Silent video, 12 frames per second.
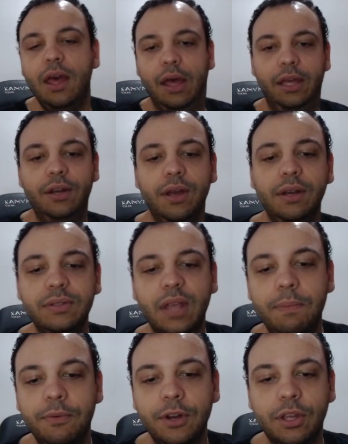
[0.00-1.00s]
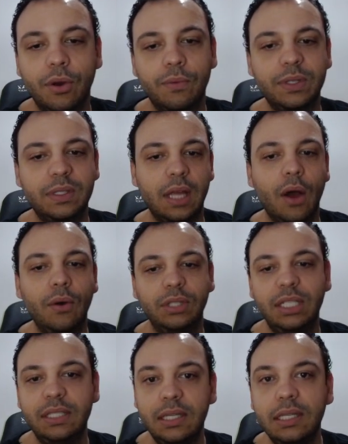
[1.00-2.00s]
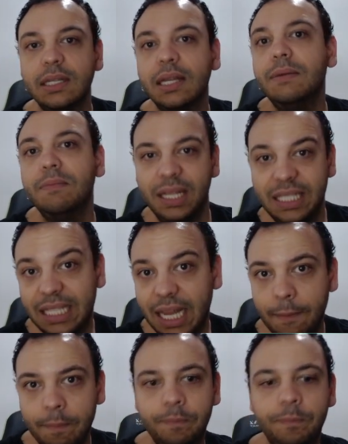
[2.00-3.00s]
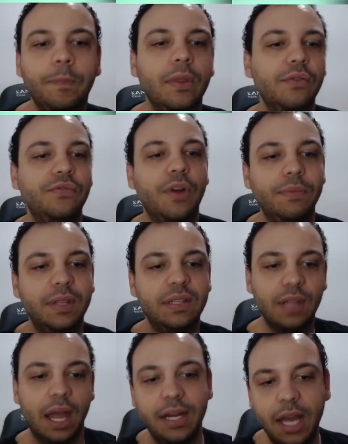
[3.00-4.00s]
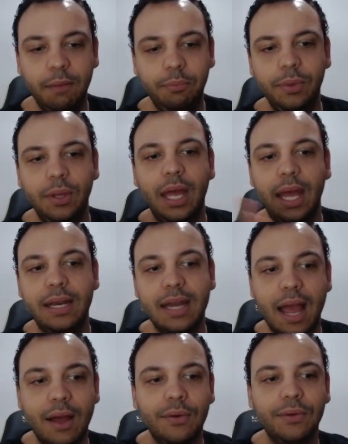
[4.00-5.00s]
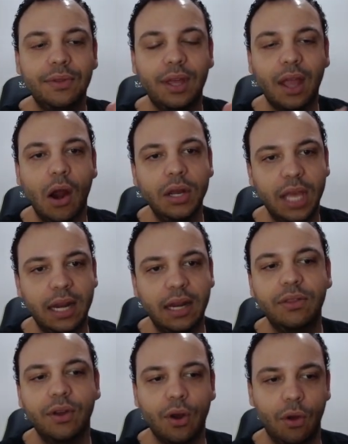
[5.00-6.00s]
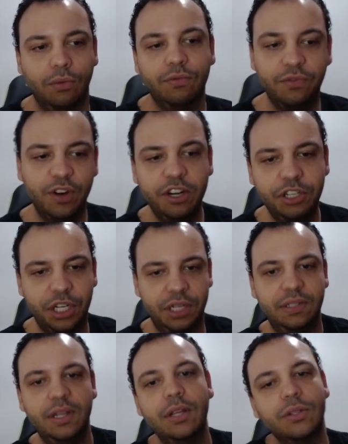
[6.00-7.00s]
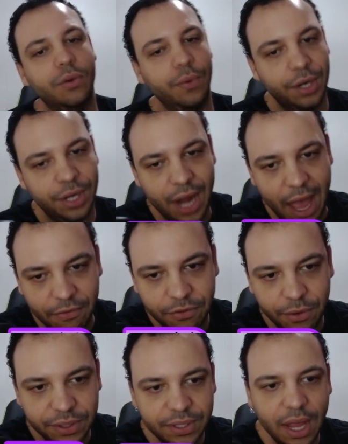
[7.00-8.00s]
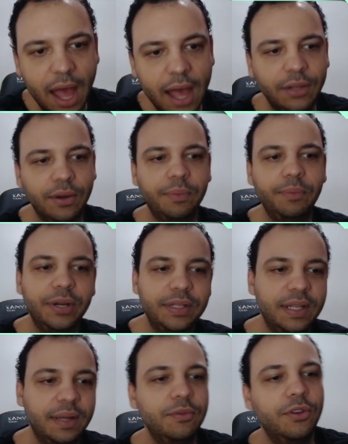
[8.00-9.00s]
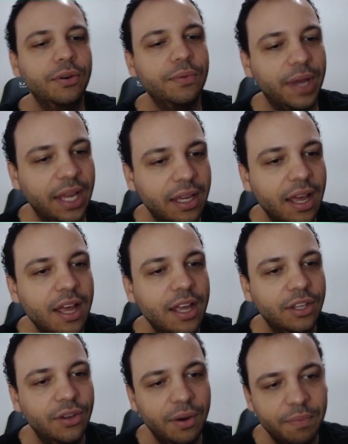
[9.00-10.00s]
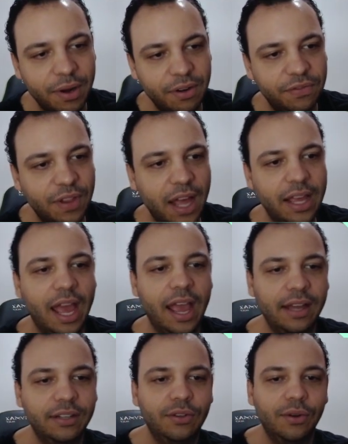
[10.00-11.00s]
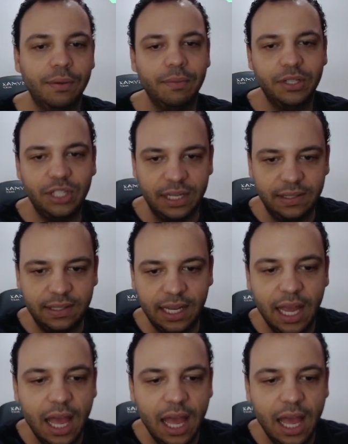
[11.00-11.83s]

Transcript: Hirogaru Sky Precure was the only season missing from this lineup, and now they are getting their own versions. So we're gonna have Cure Sky, Cure Prism, Cure Wing, Cure Butterfly, and Cure Majesty.